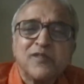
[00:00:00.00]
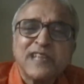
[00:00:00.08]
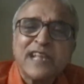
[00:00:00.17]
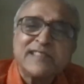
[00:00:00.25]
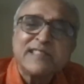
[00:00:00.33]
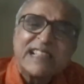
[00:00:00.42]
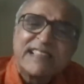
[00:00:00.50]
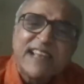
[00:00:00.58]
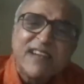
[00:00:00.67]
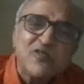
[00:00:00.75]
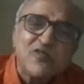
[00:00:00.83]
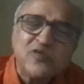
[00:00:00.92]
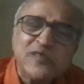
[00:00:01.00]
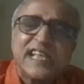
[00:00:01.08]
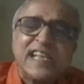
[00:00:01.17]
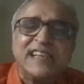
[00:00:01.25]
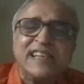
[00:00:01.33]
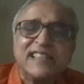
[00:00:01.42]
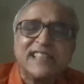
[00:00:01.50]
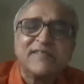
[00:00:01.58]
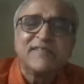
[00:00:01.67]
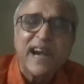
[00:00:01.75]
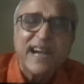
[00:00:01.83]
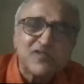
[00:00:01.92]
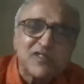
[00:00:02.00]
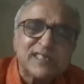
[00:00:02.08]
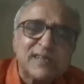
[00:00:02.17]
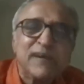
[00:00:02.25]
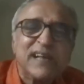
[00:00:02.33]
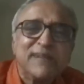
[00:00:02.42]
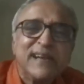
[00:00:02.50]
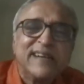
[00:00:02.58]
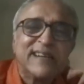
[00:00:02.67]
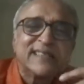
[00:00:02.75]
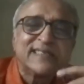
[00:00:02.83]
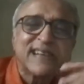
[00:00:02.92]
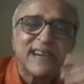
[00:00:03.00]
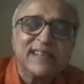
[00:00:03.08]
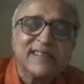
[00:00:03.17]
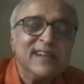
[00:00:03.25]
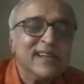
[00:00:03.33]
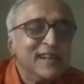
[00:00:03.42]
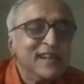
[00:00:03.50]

which has nothing to do with any real thing. Why should somebody be interested in